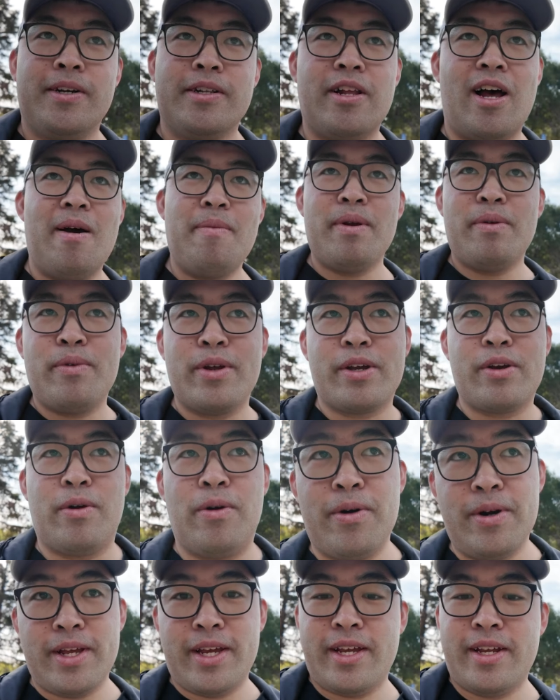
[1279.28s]
So I've been
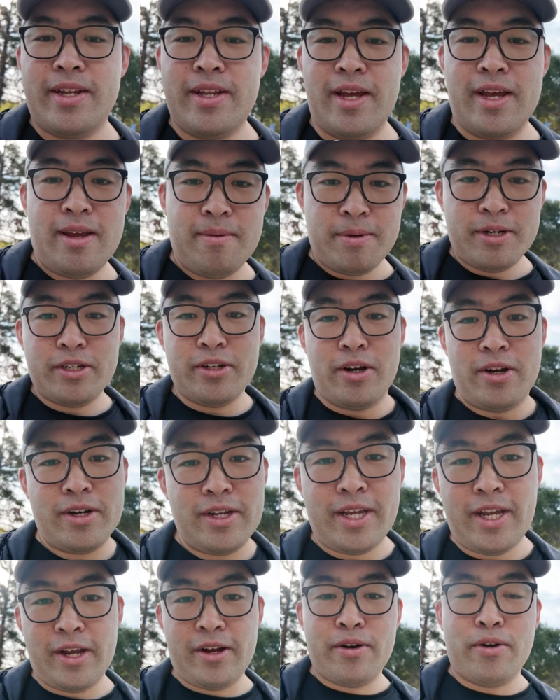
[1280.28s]
recording the image on
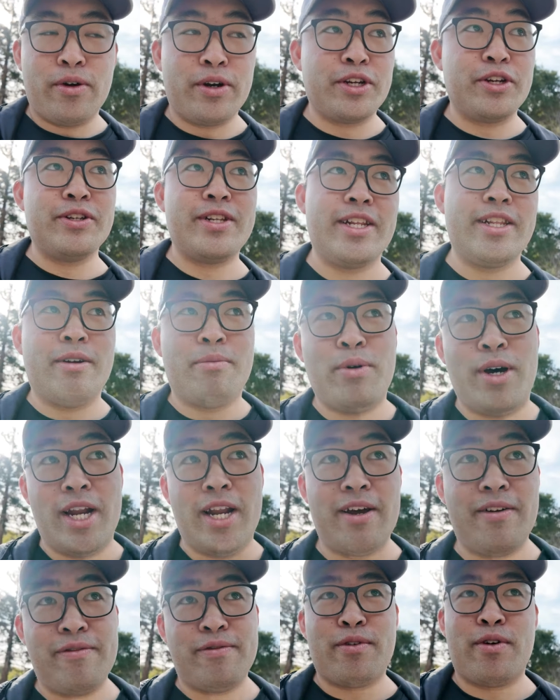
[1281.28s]
here or using the
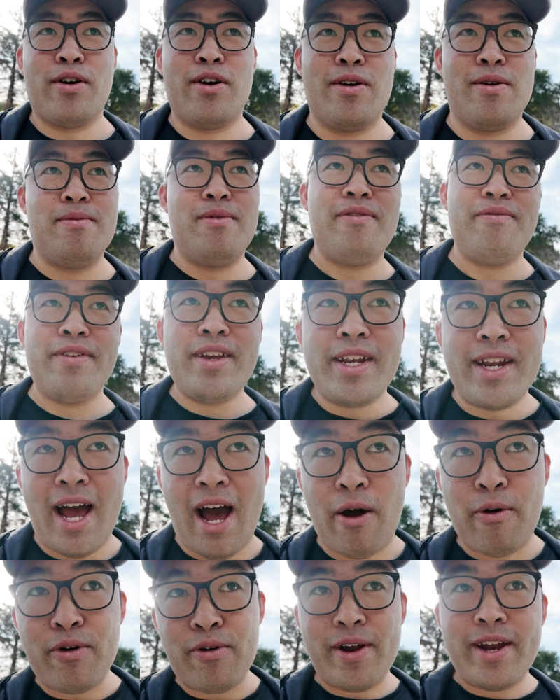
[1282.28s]
product for roughly an
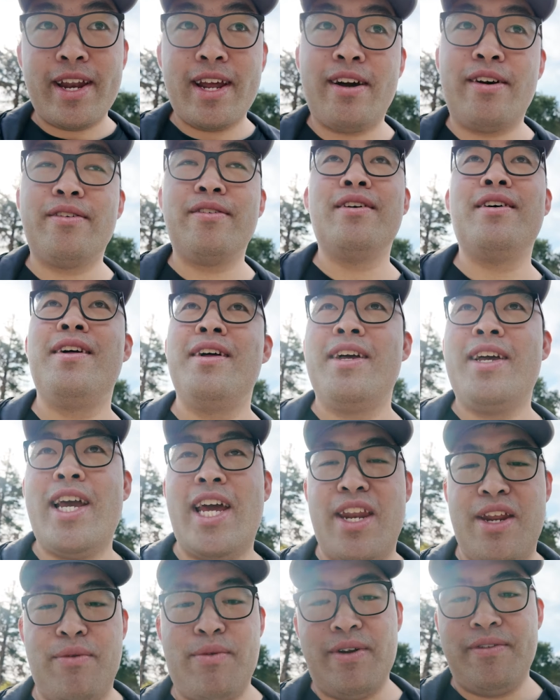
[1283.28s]
hour right now,
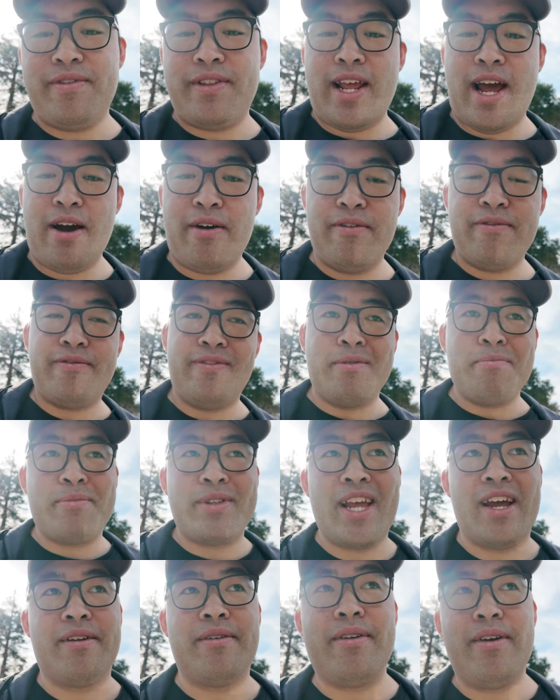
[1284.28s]
and it went down from
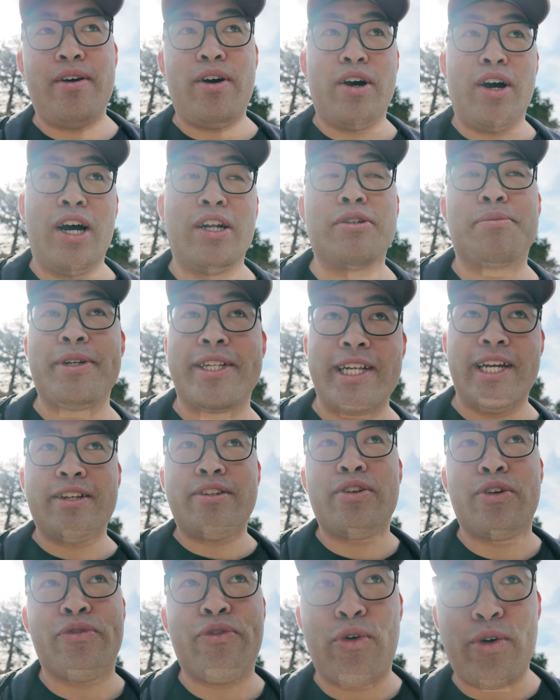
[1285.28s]
ten, uh, one hundred percent
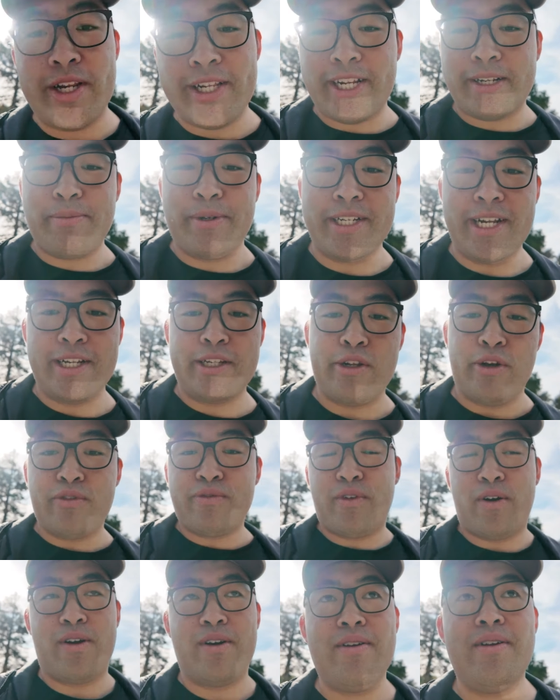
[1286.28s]
to forty-six percent so
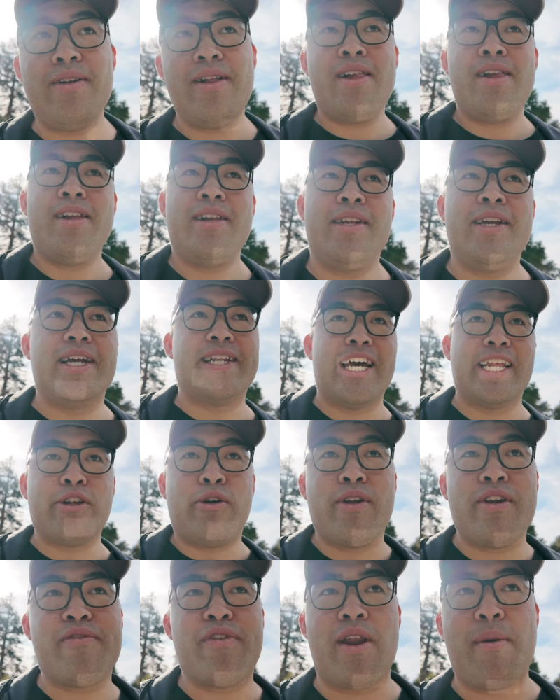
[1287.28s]
far, and that's
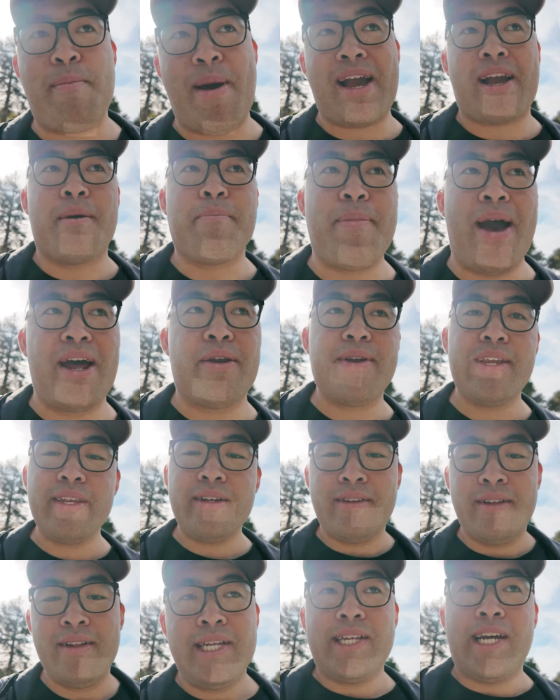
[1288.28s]
only for the backup battery.
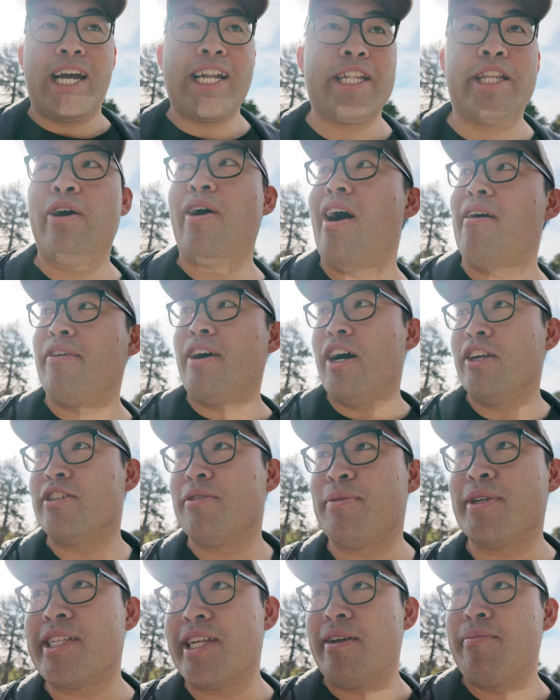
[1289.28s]
I still have one
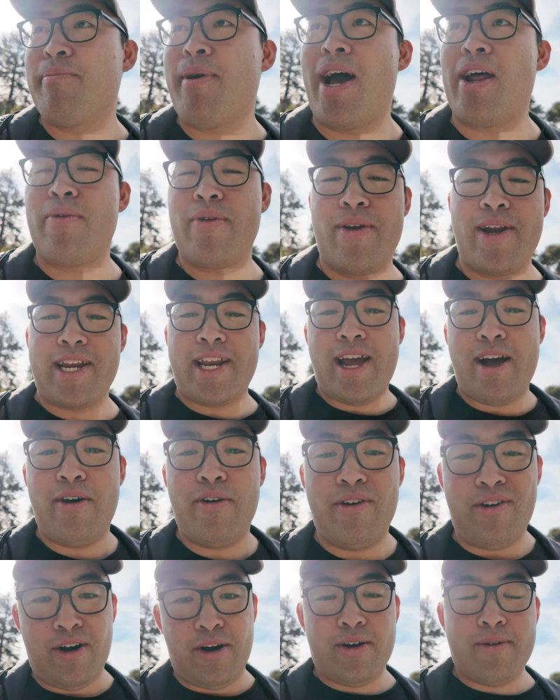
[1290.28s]
hundred percent battery right
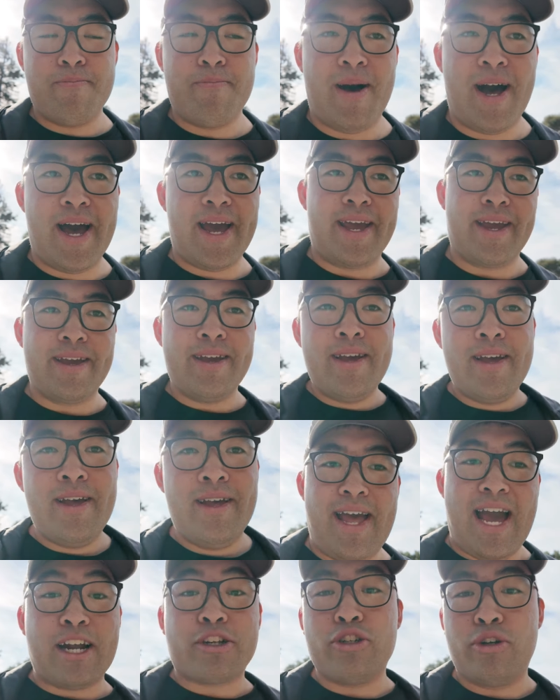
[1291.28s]
now on my
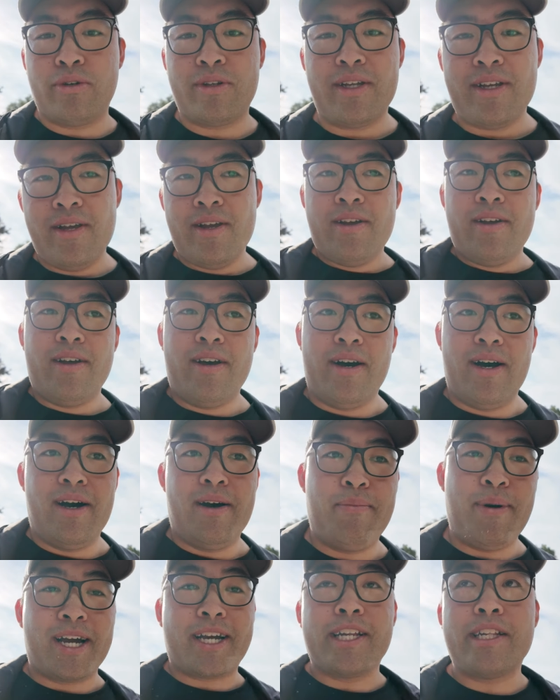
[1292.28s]
actual uh,
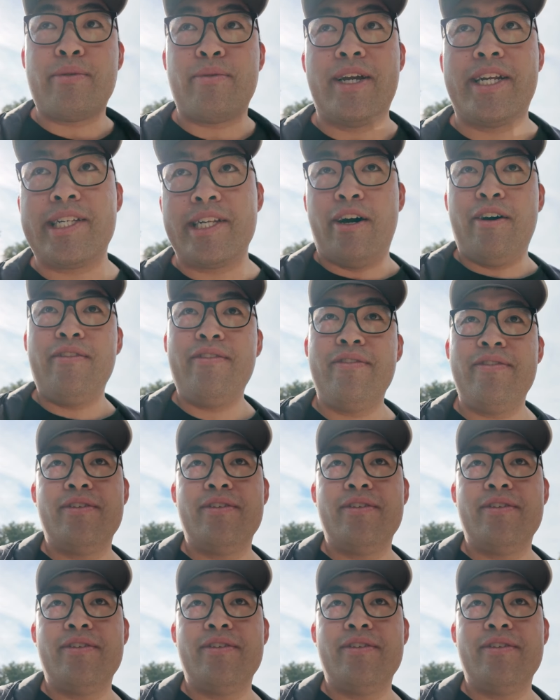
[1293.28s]
Pocket three itself,